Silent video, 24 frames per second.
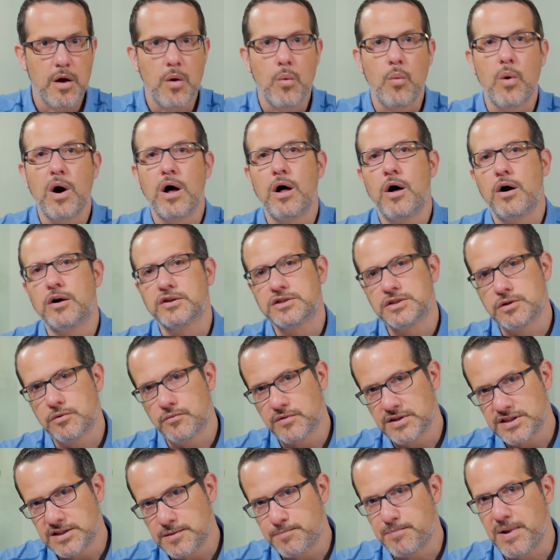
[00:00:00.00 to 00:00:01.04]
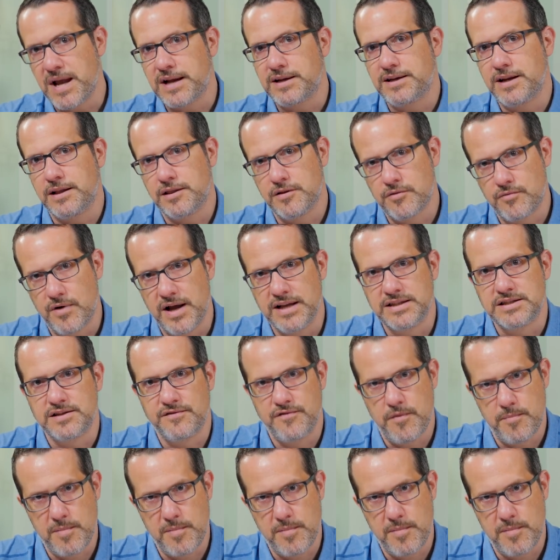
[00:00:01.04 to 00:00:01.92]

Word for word: while also respecting the rights of